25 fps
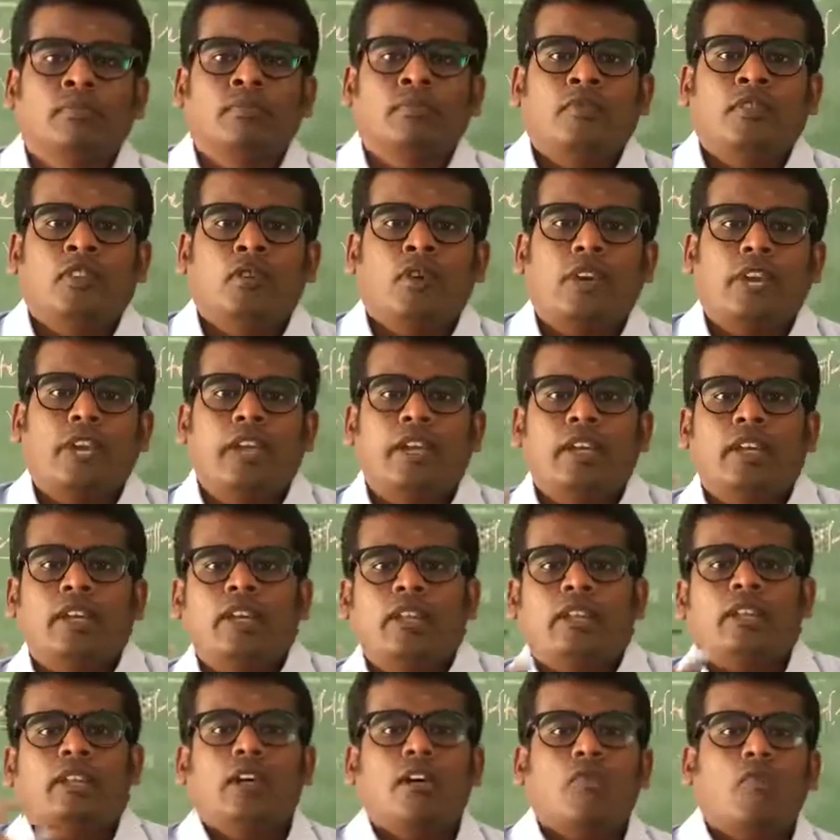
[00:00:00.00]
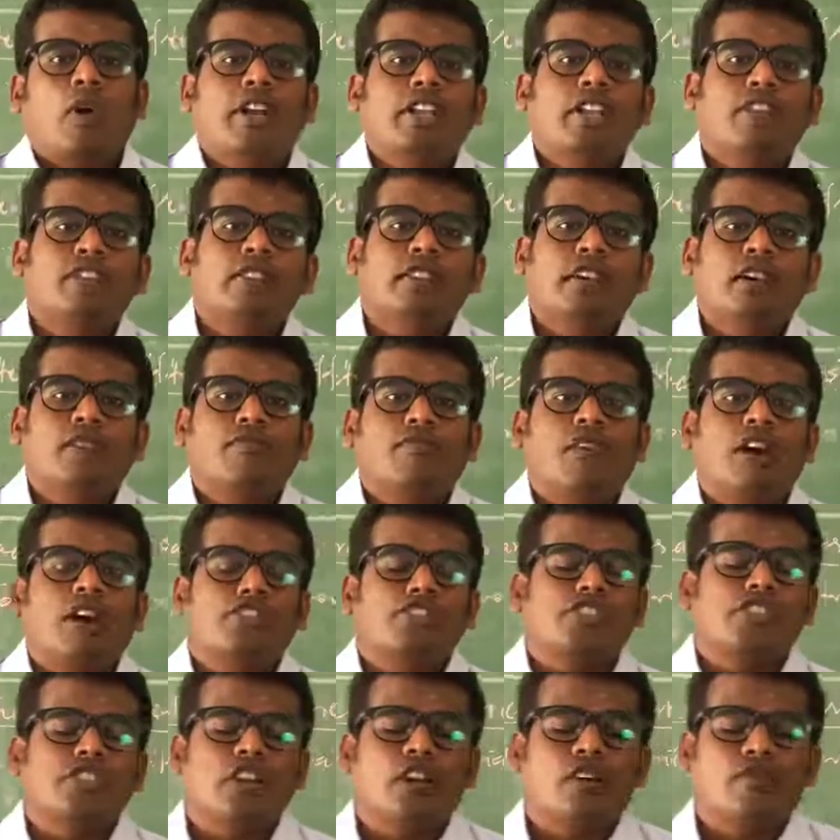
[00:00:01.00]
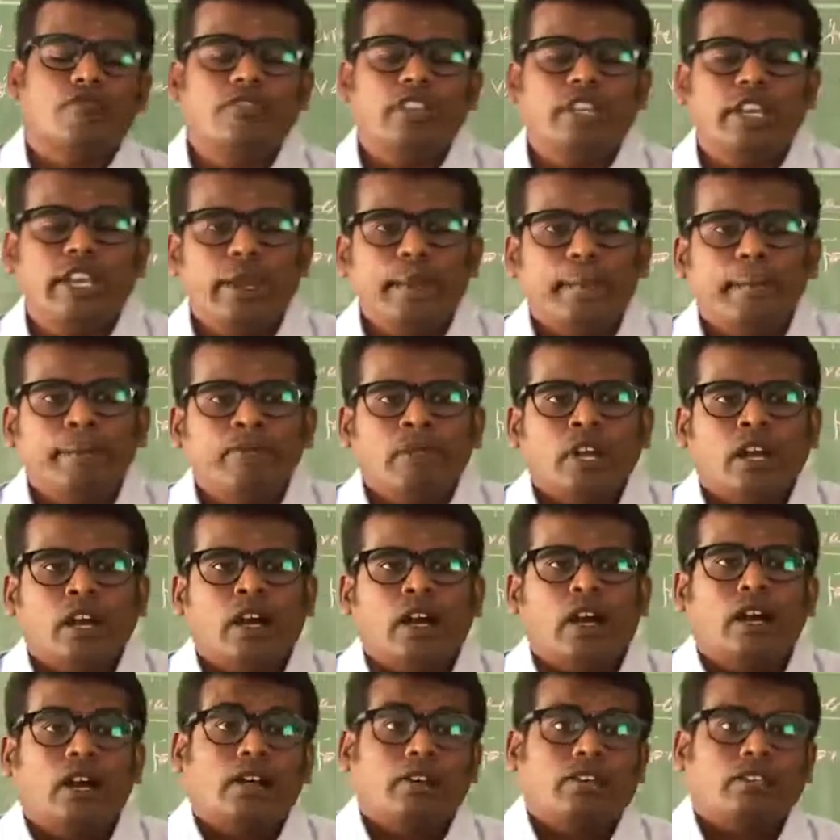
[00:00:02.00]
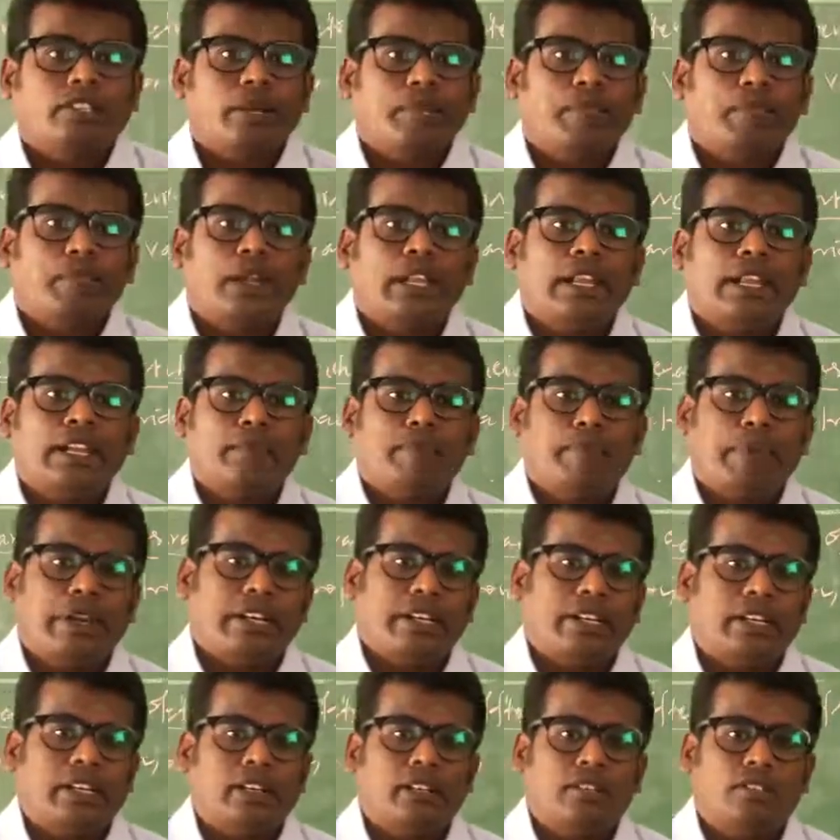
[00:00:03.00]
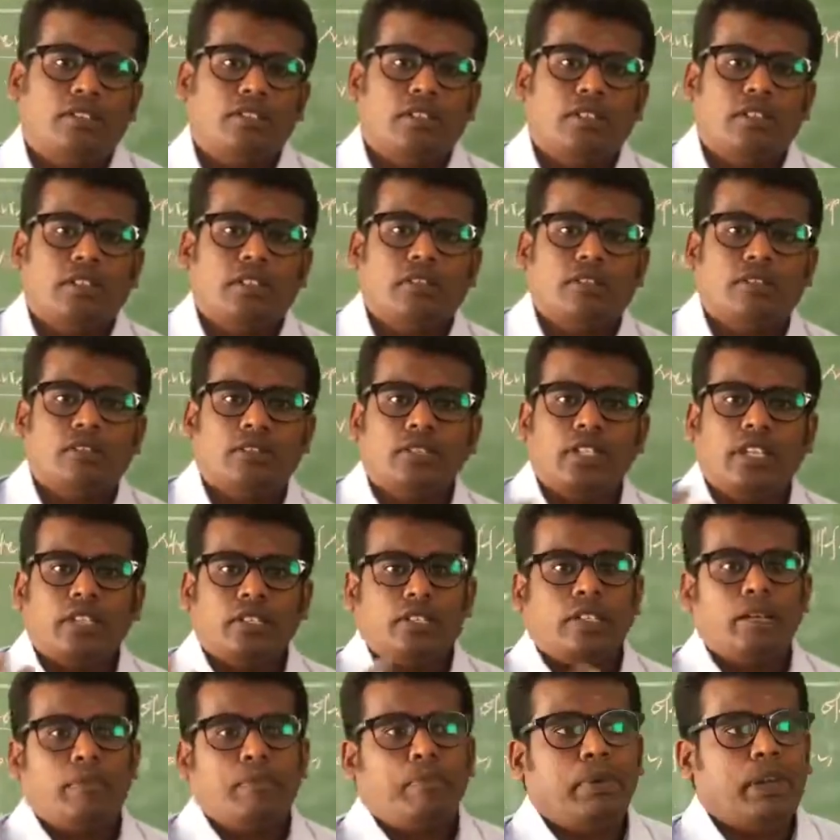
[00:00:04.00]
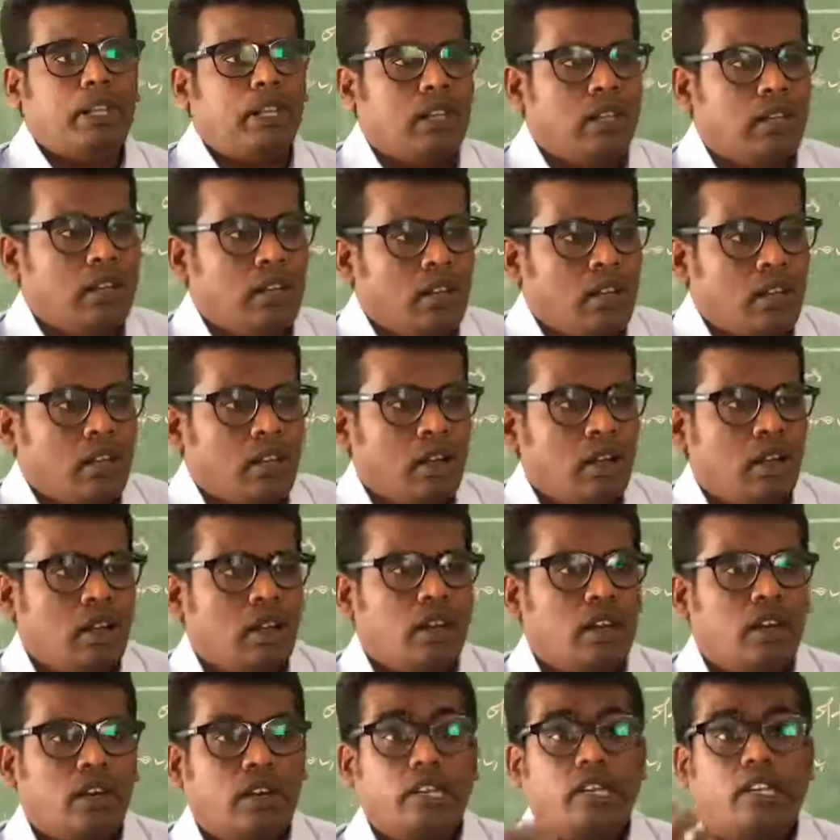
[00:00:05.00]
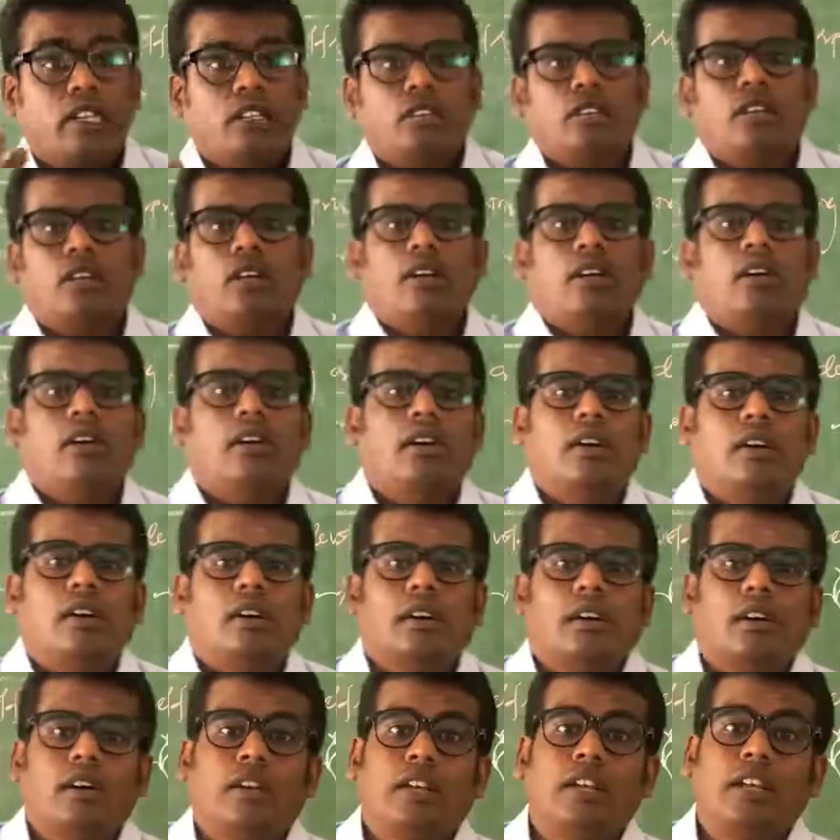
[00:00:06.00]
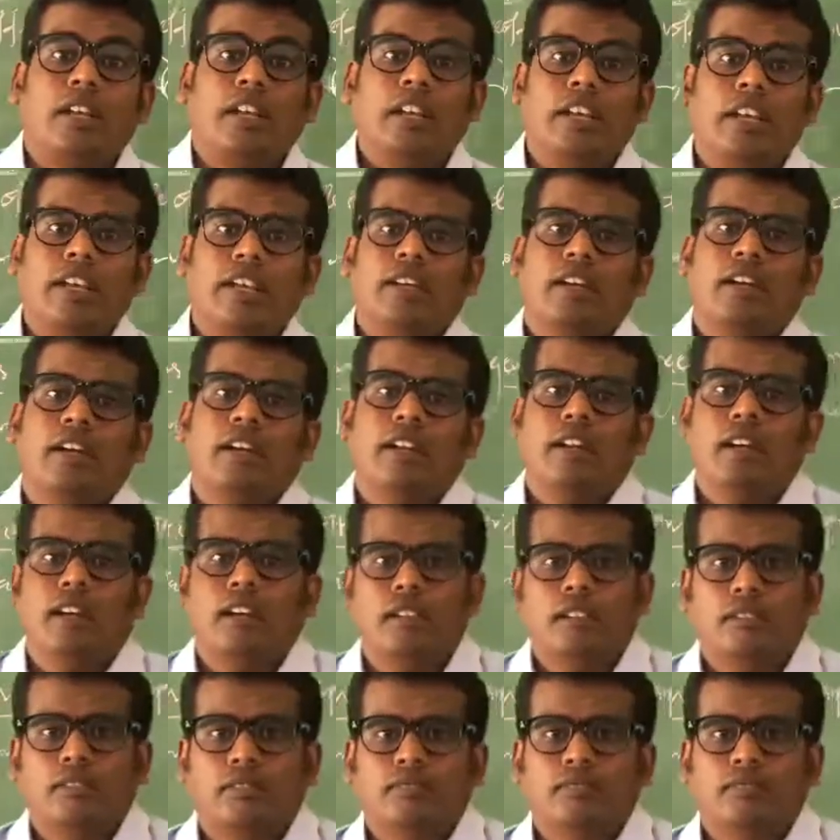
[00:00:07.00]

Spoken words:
Okay, what is the function of the sepal and petals? The sepal is green in color.